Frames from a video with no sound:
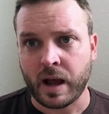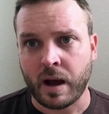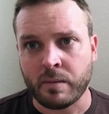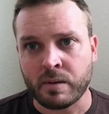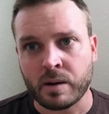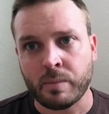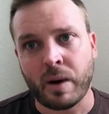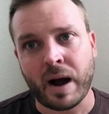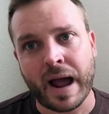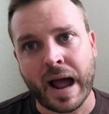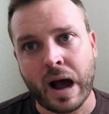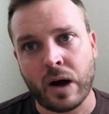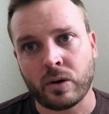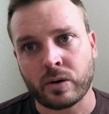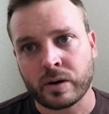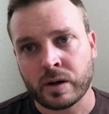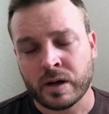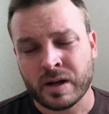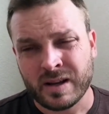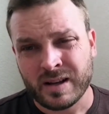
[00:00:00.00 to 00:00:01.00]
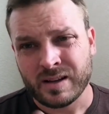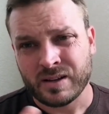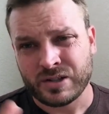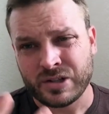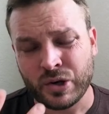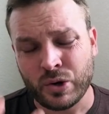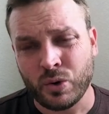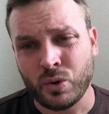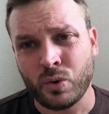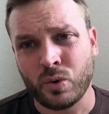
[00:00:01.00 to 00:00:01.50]
I'm going to buy out
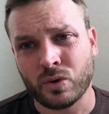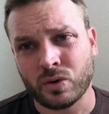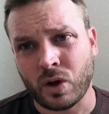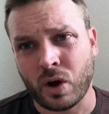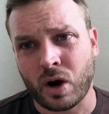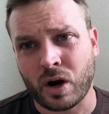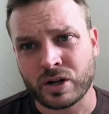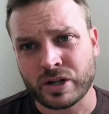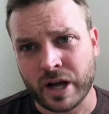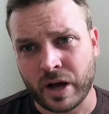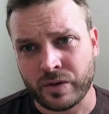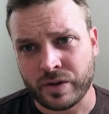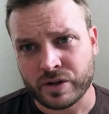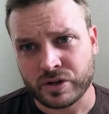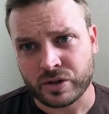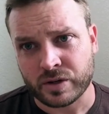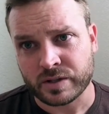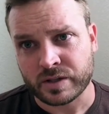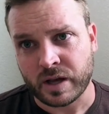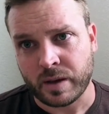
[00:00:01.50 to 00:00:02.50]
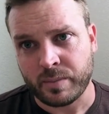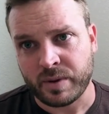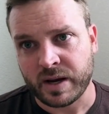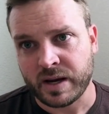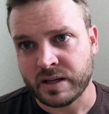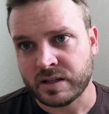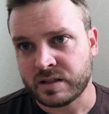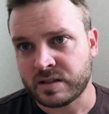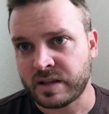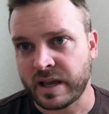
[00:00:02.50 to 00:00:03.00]
two large health insurance
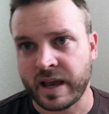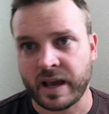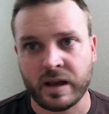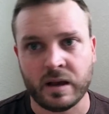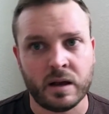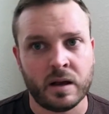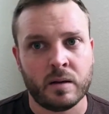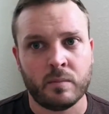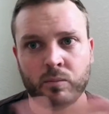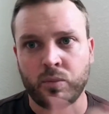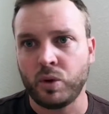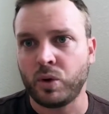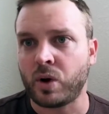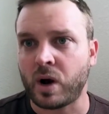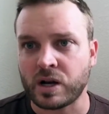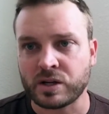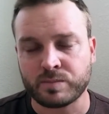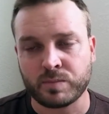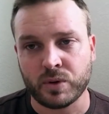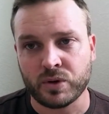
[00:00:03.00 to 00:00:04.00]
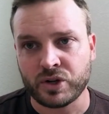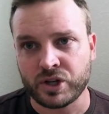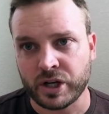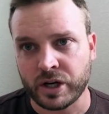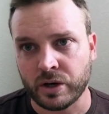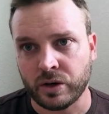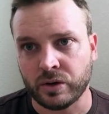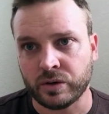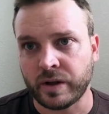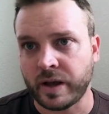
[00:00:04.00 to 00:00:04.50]
companies, say Blue Cross Blue
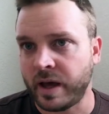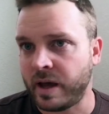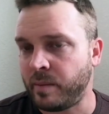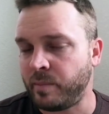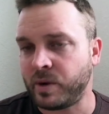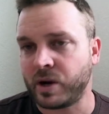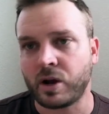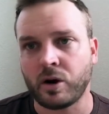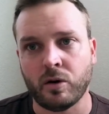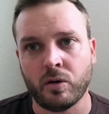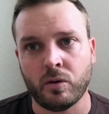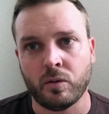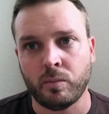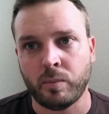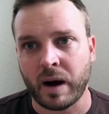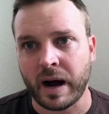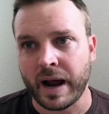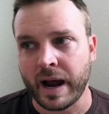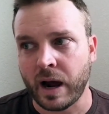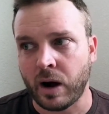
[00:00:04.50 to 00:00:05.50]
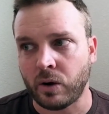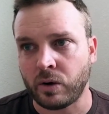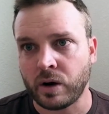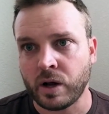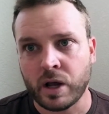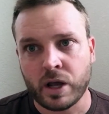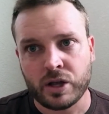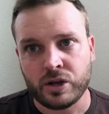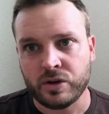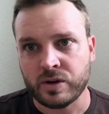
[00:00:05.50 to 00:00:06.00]
Shield, and I'm going to go buy out
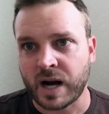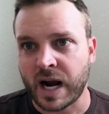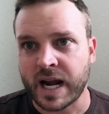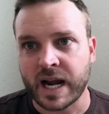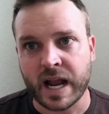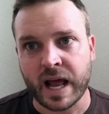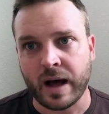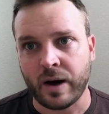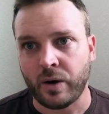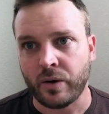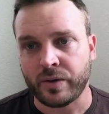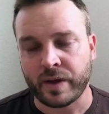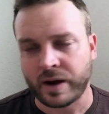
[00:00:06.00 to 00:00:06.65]
United Health.